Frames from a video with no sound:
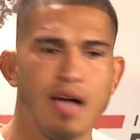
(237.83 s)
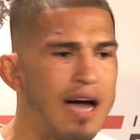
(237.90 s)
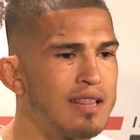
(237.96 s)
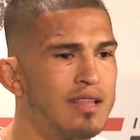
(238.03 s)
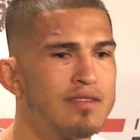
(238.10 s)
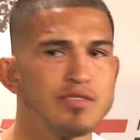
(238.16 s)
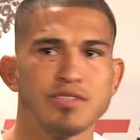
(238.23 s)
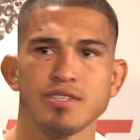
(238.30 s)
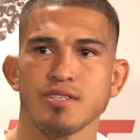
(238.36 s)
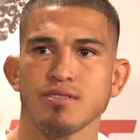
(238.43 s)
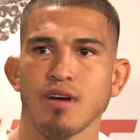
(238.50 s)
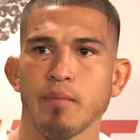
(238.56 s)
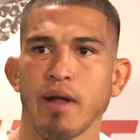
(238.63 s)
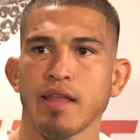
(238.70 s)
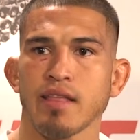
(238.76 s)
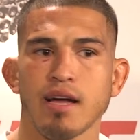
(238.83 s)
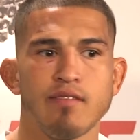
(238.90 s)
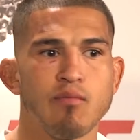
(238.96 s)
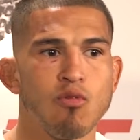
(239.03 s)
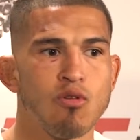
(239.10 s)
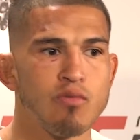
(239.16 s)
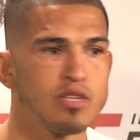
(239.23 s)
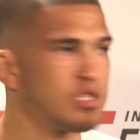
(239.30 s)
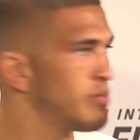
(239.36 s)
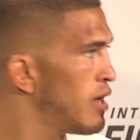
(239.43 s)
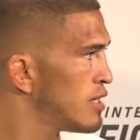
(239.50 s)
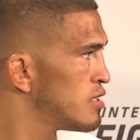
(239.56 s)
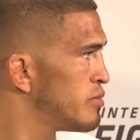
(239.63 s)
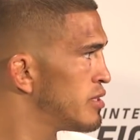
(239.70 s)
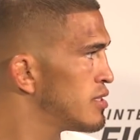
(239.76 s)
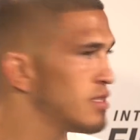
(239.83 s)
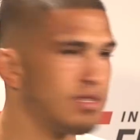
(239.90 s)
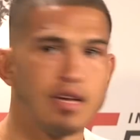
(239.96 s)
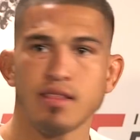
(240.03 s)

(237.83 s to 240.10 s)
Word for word: I love jiu-jitsu. I mean, I think I have more wins by submissions.